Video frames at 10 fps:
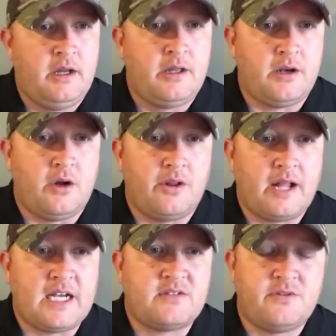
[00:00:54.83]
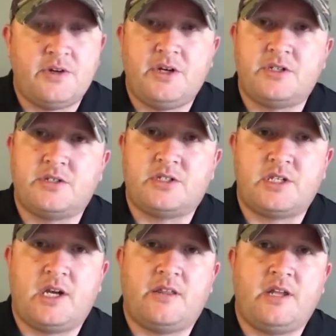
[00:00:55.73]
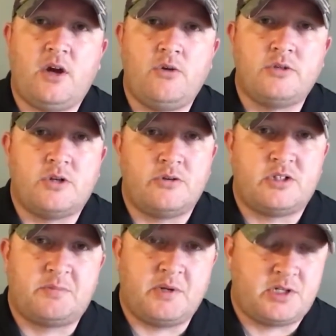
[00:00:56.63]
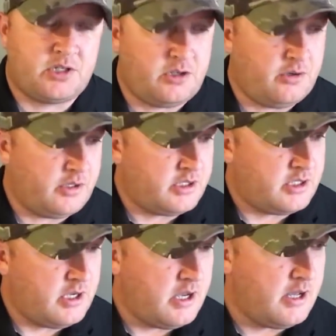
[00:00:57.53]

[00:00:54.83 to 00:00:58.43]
the last few years you're seeing the ozone dispersion units